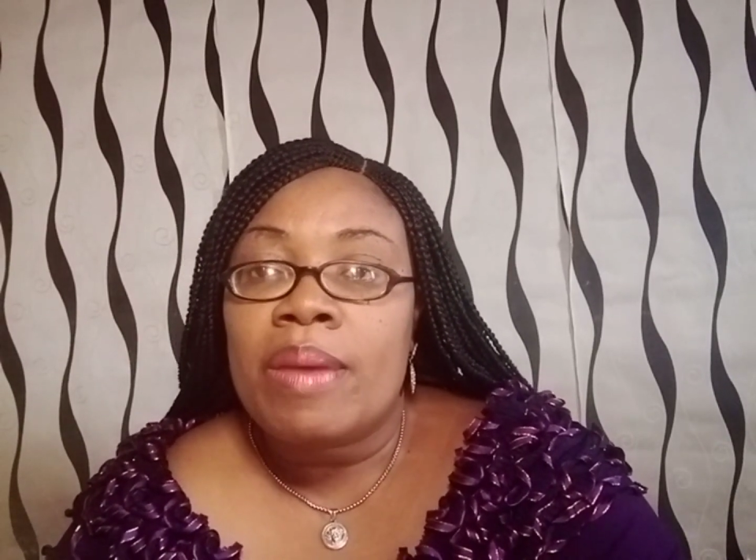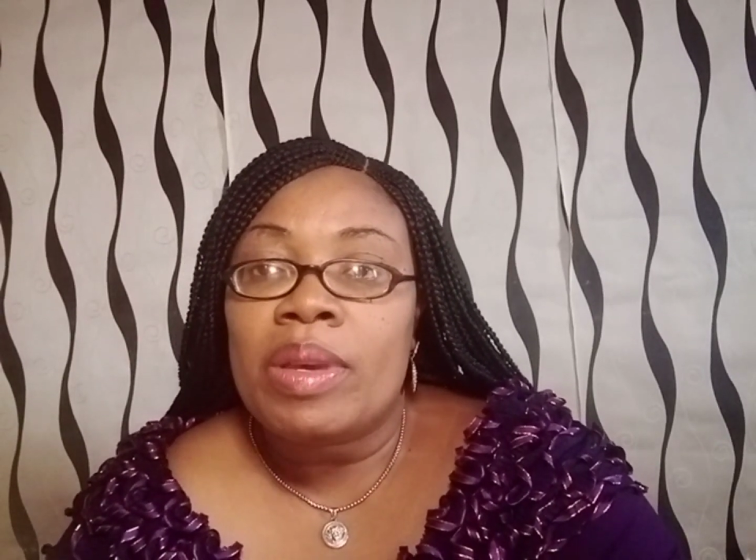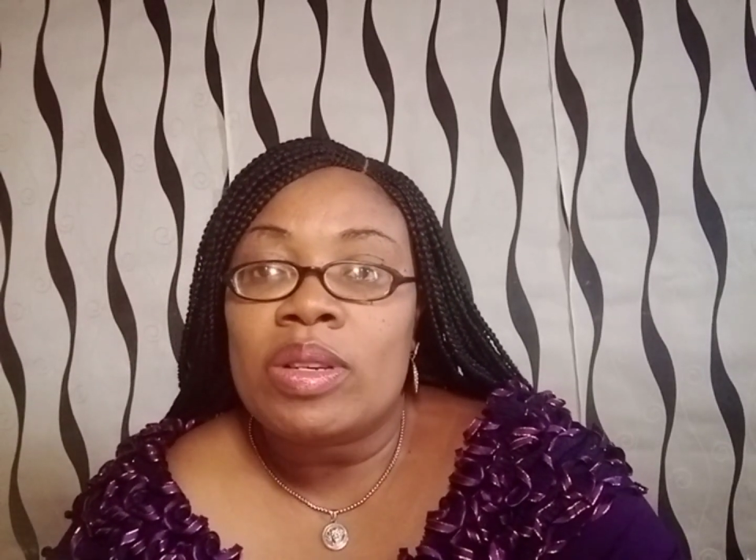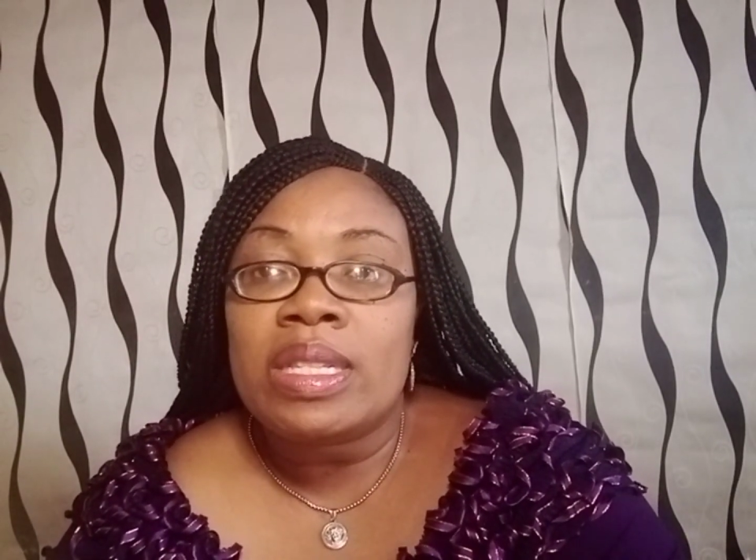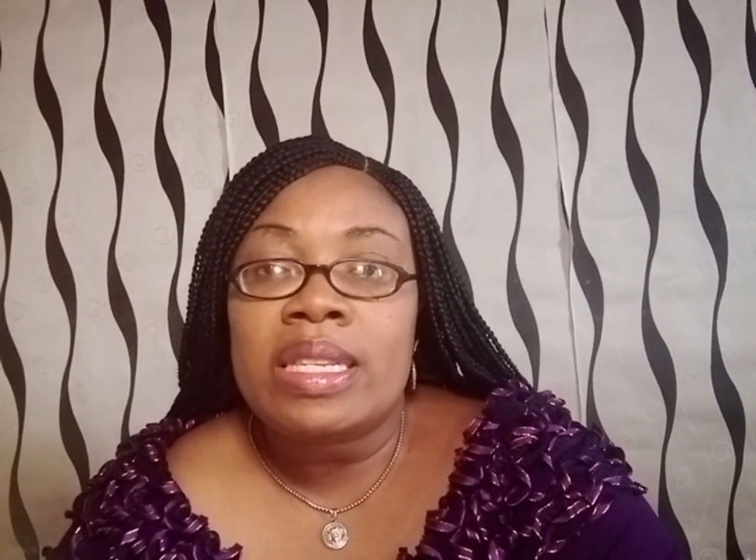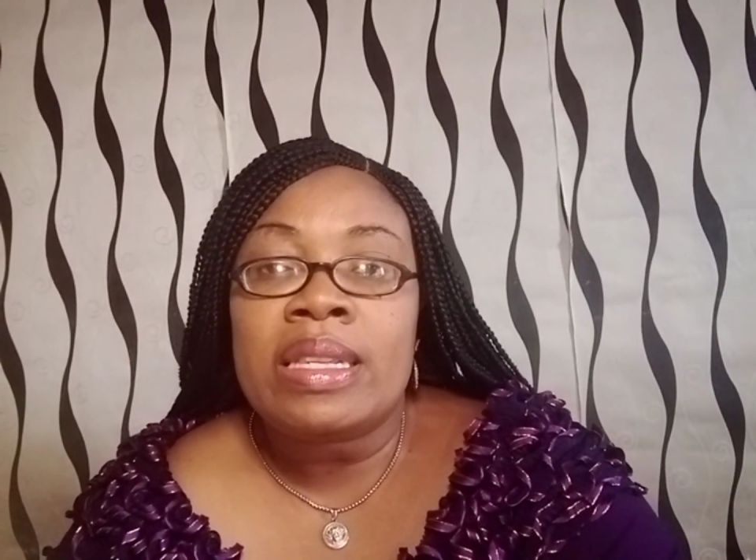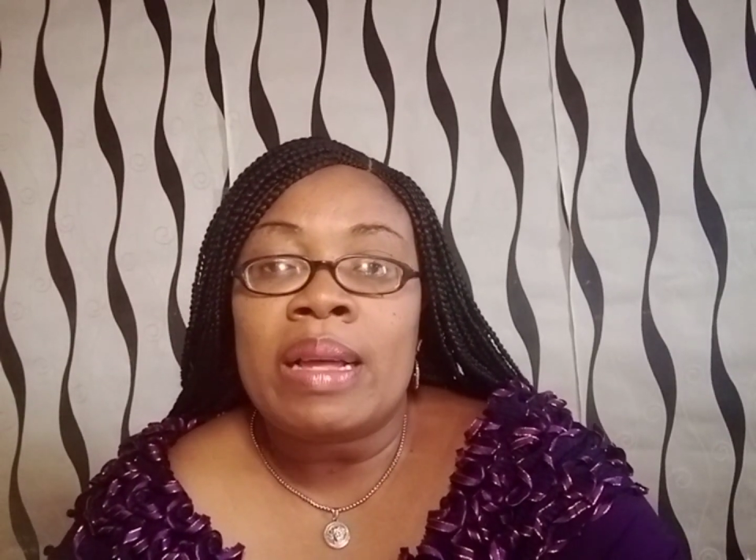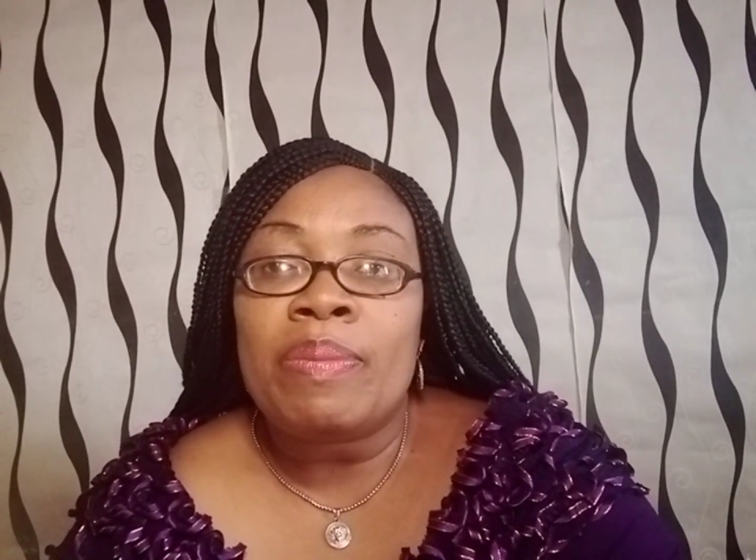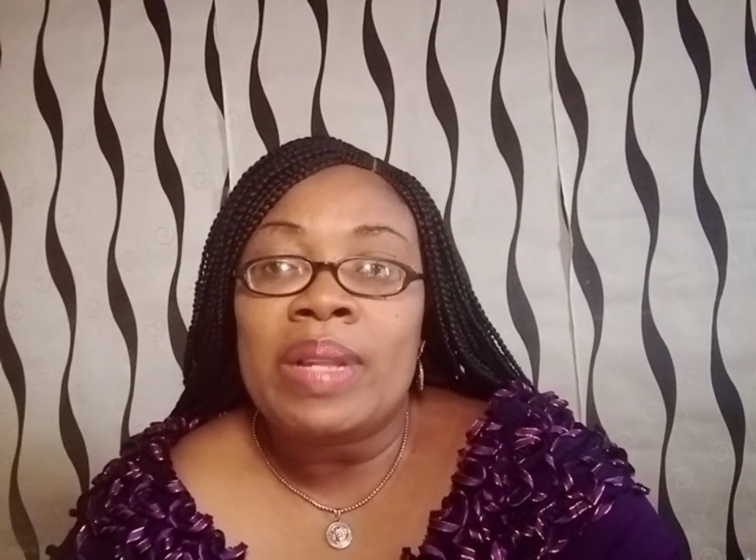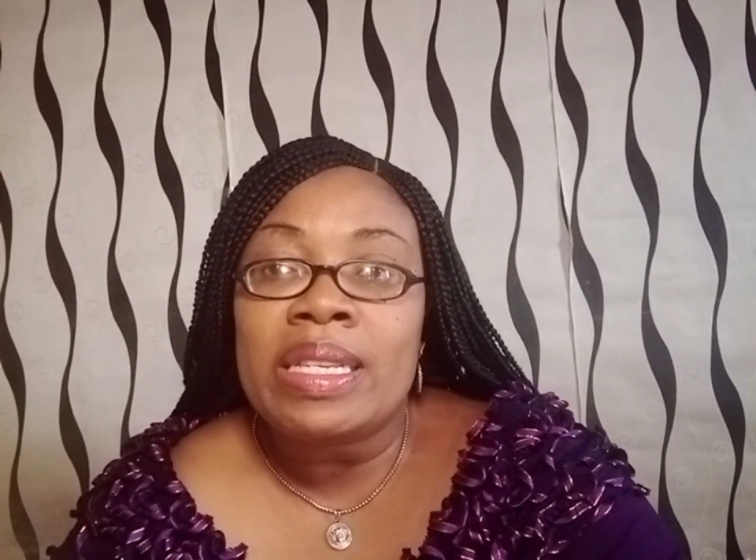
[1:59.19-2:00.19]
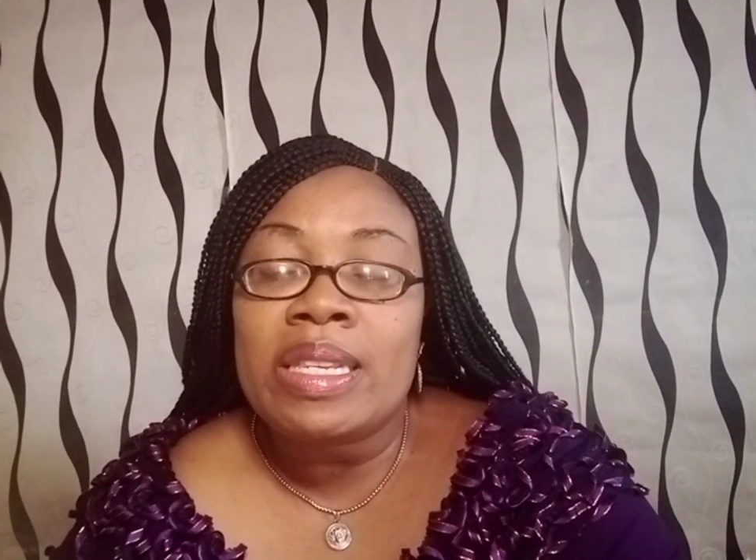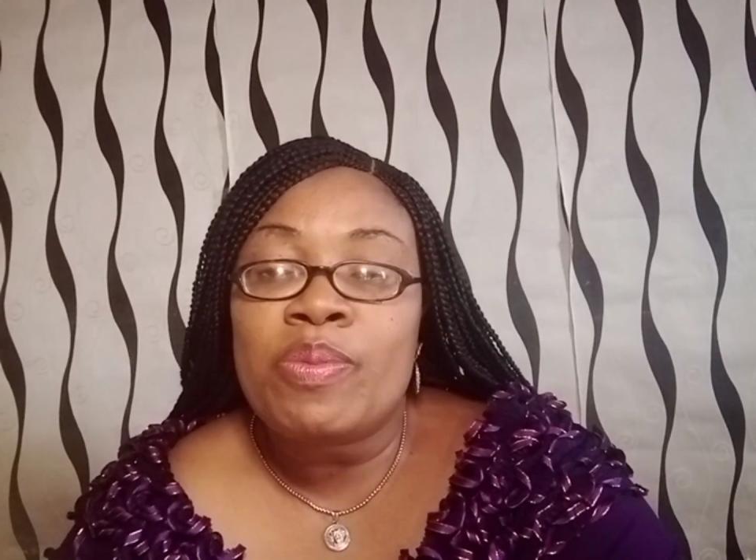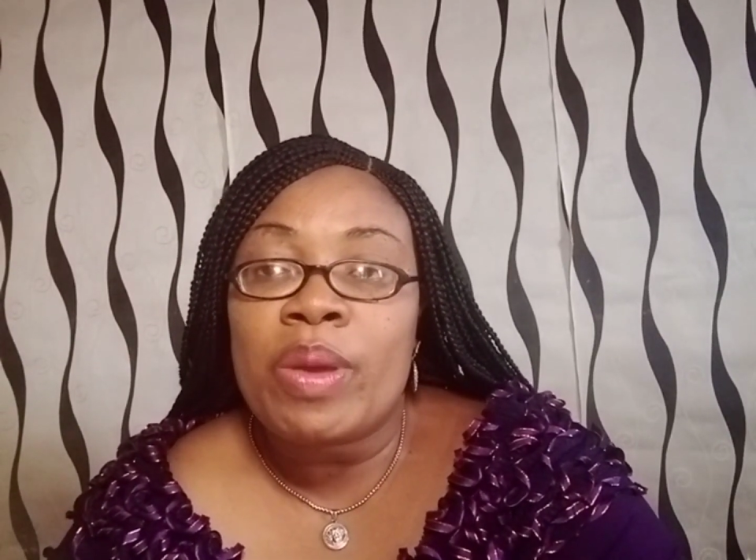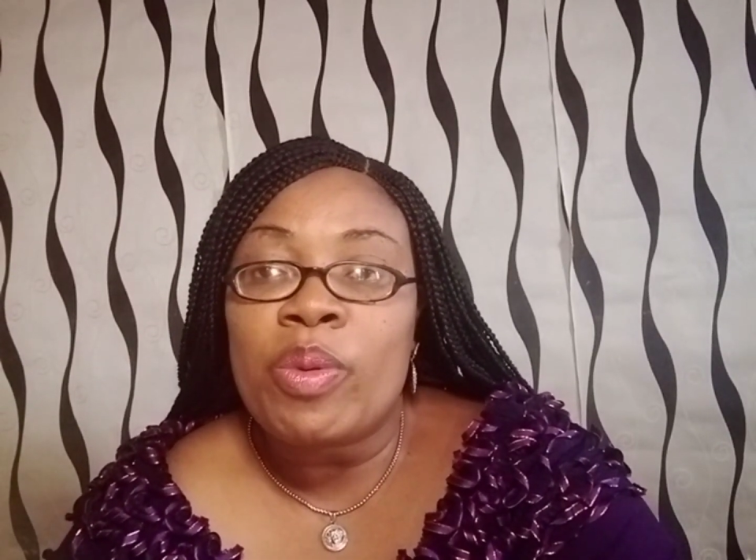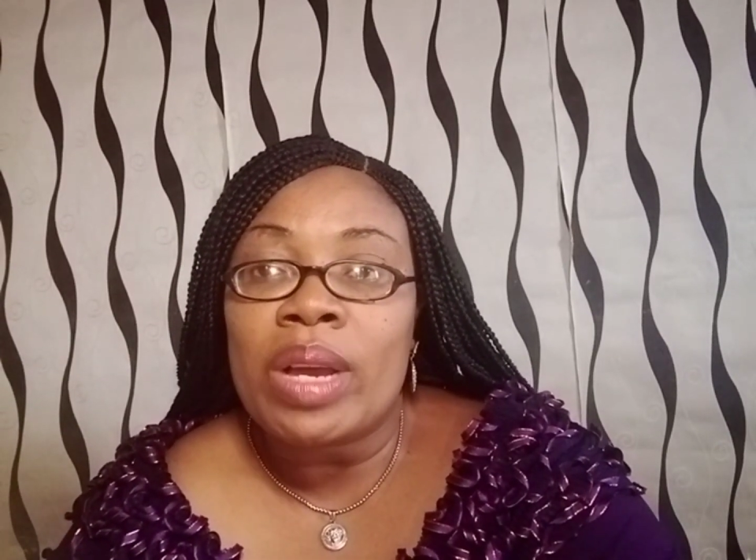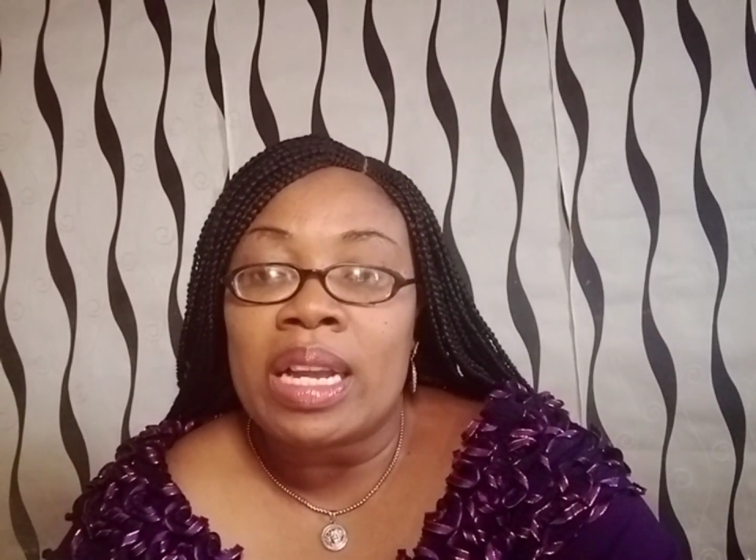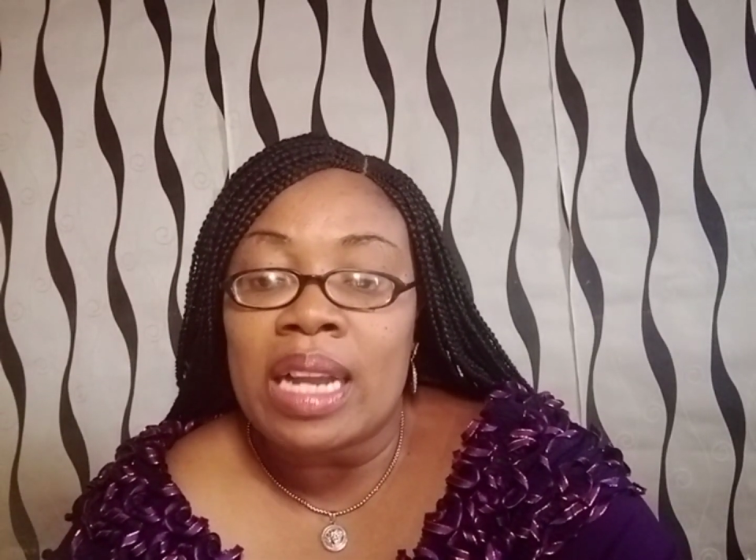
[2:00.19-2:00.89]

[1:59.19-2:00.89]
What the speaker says: because these are places people can